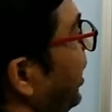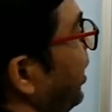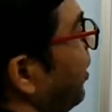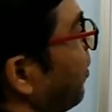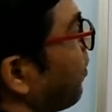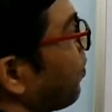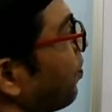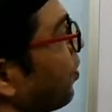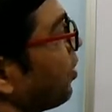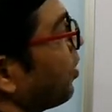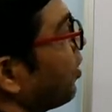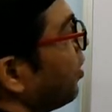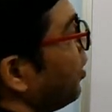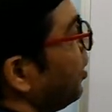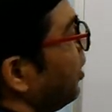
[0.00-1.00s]
be
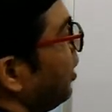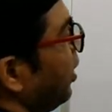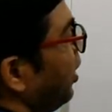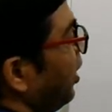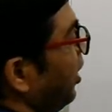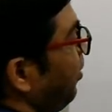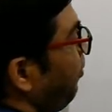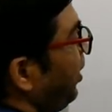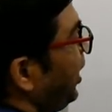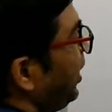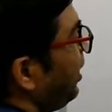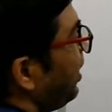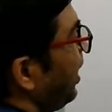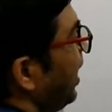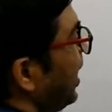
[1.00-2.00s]

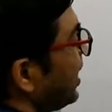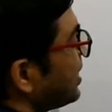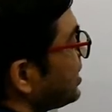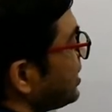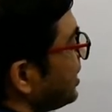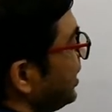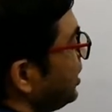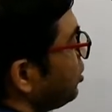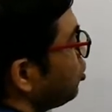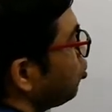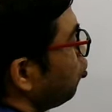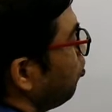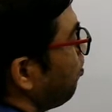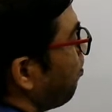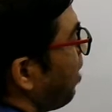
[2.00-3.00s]
limit x
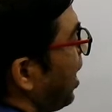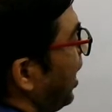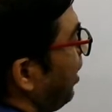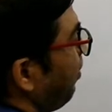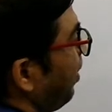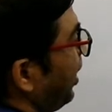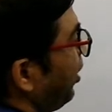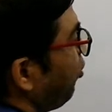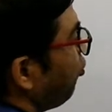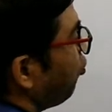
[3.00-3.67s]
tends to pi